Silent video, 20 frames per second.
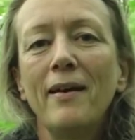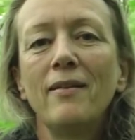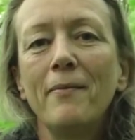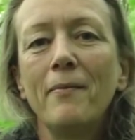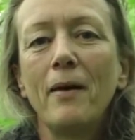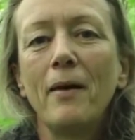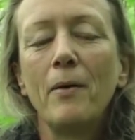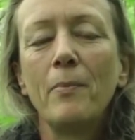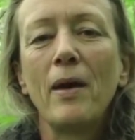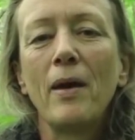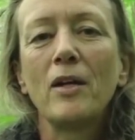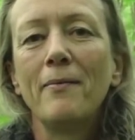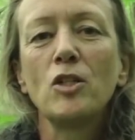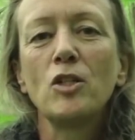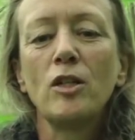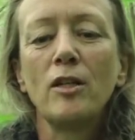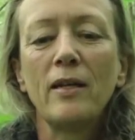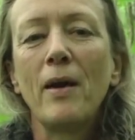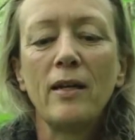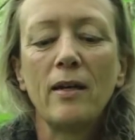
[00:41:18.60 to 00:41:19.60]
I'm
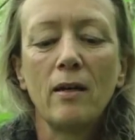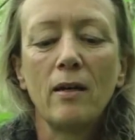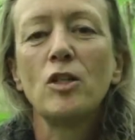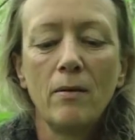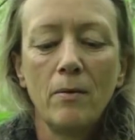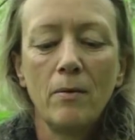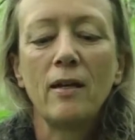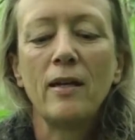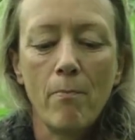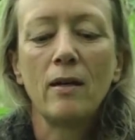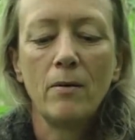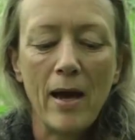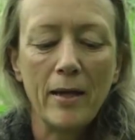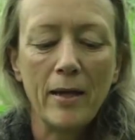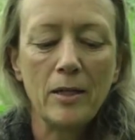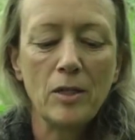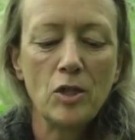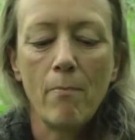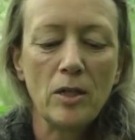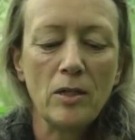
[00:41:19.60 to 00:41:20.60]
actually
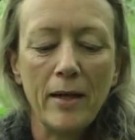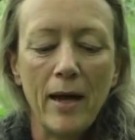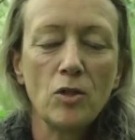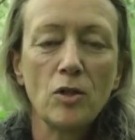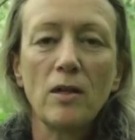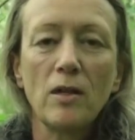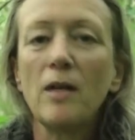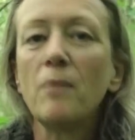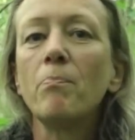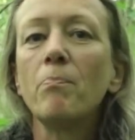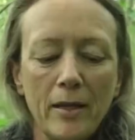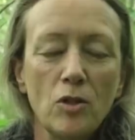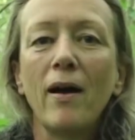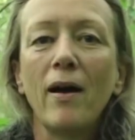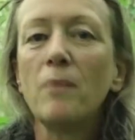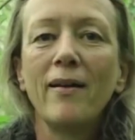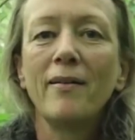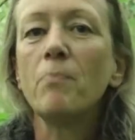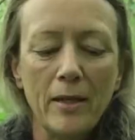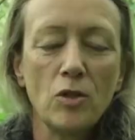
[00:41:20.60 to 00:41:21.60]
managing to keep my
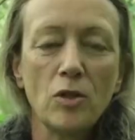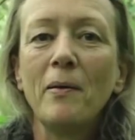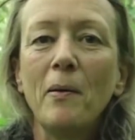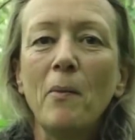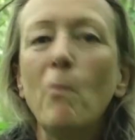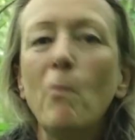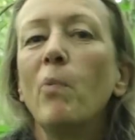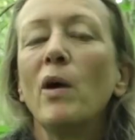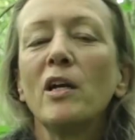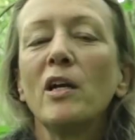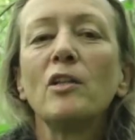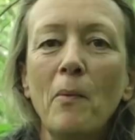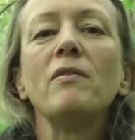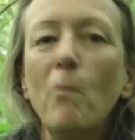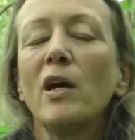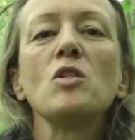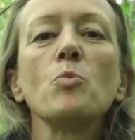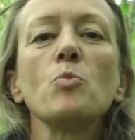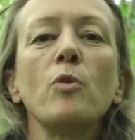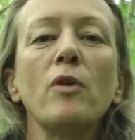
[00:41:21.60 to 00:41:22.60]
bucket of
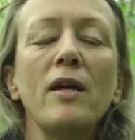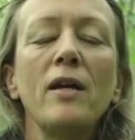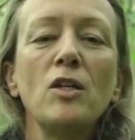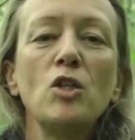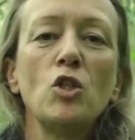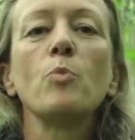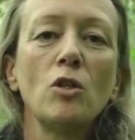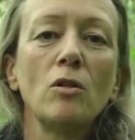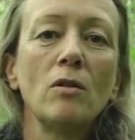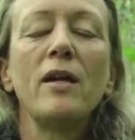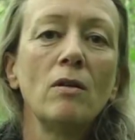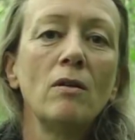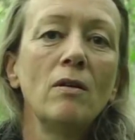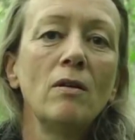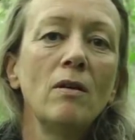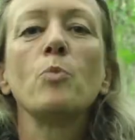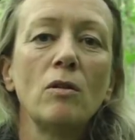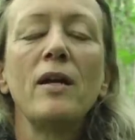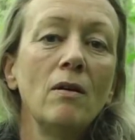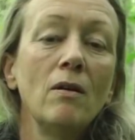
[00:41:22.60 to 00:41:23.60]
inspiration
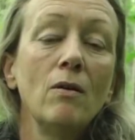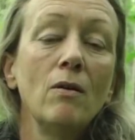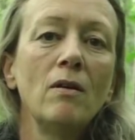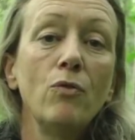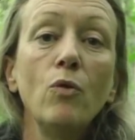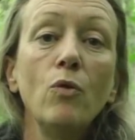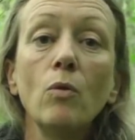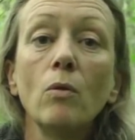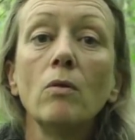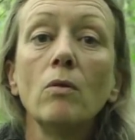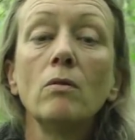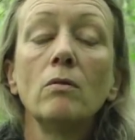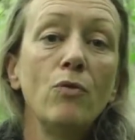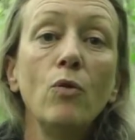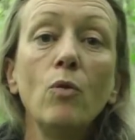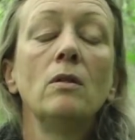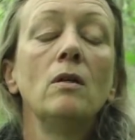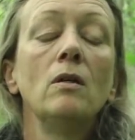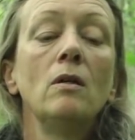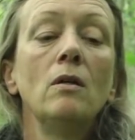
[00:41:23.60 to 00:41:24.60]
full,
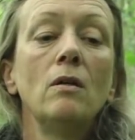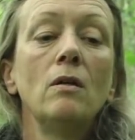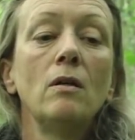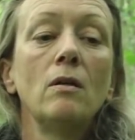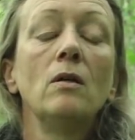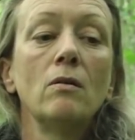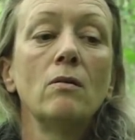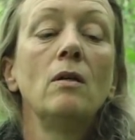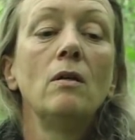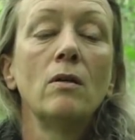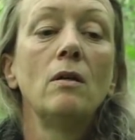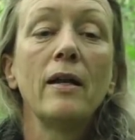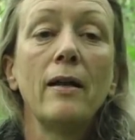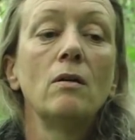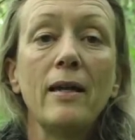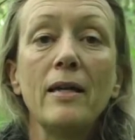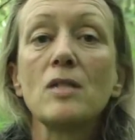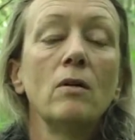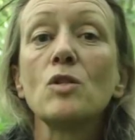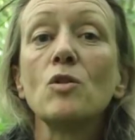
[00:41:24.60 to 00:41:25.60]
or at
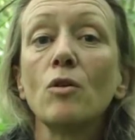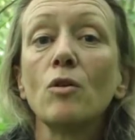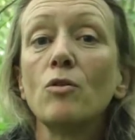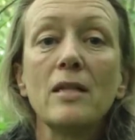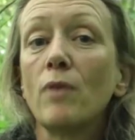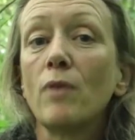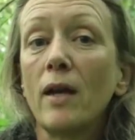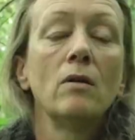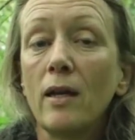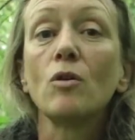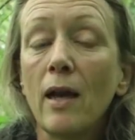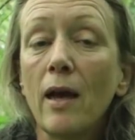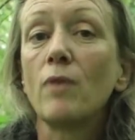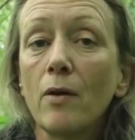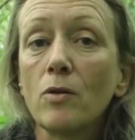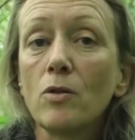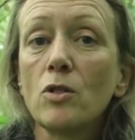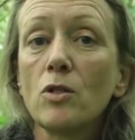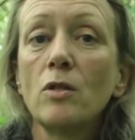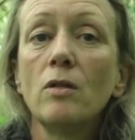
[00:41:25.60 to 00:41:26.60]
least not drying
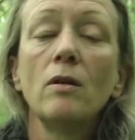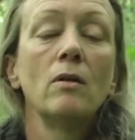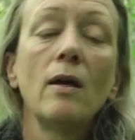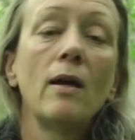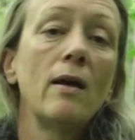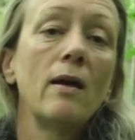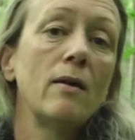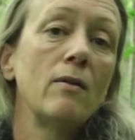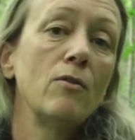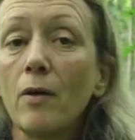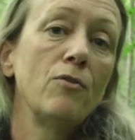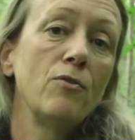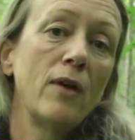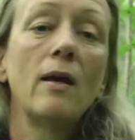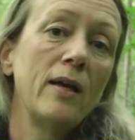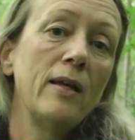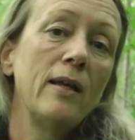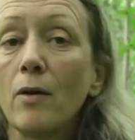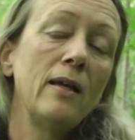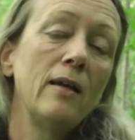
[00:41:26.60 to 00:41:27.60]
out, and
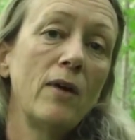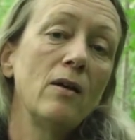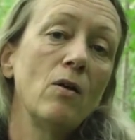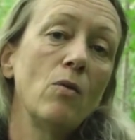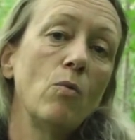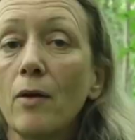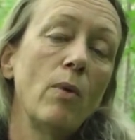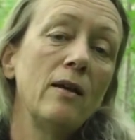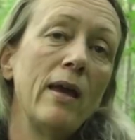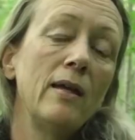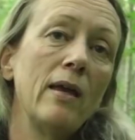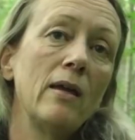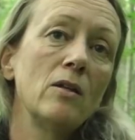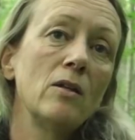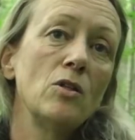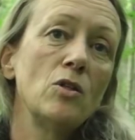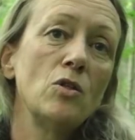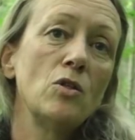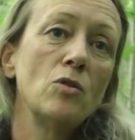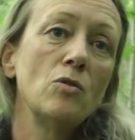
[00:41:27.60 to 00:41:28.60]
finding a way
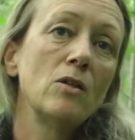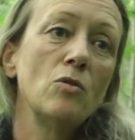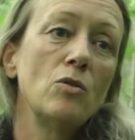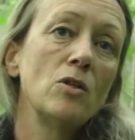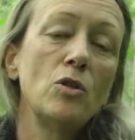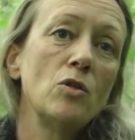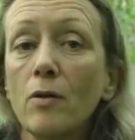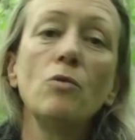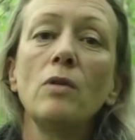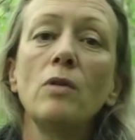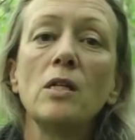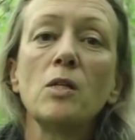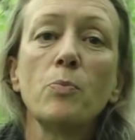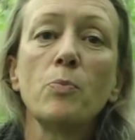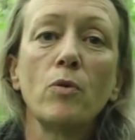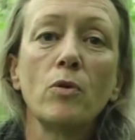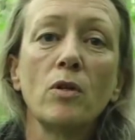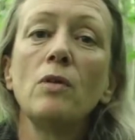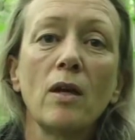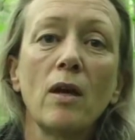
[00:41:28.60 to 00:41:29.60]
to do this
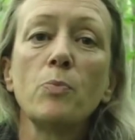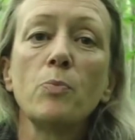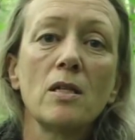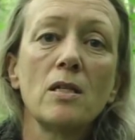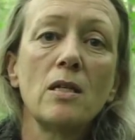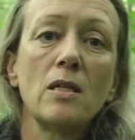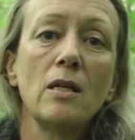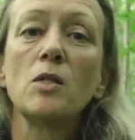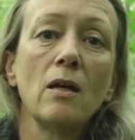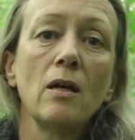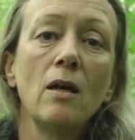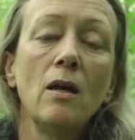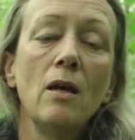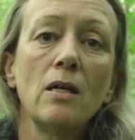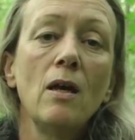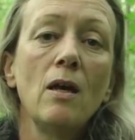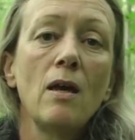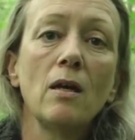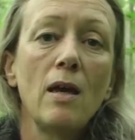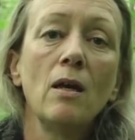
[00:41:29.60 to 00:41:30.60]
podcasting
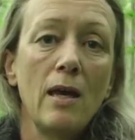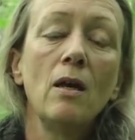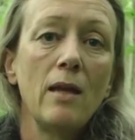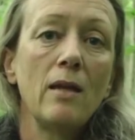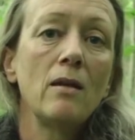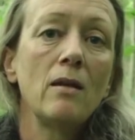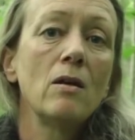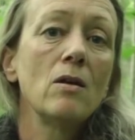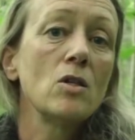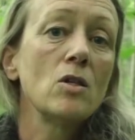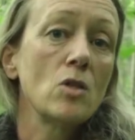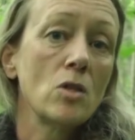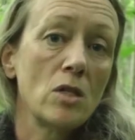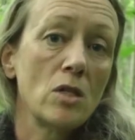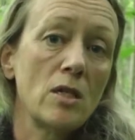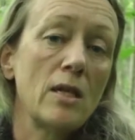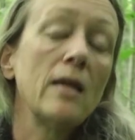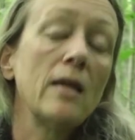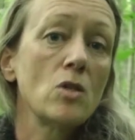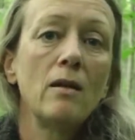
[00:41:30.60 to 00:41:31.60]
in a
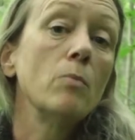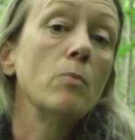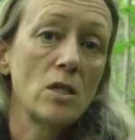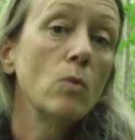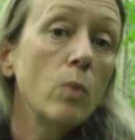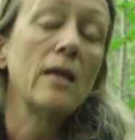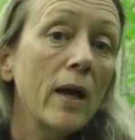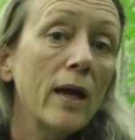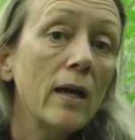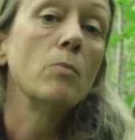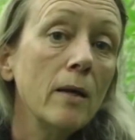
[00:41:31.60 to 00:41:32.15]
sustainable way,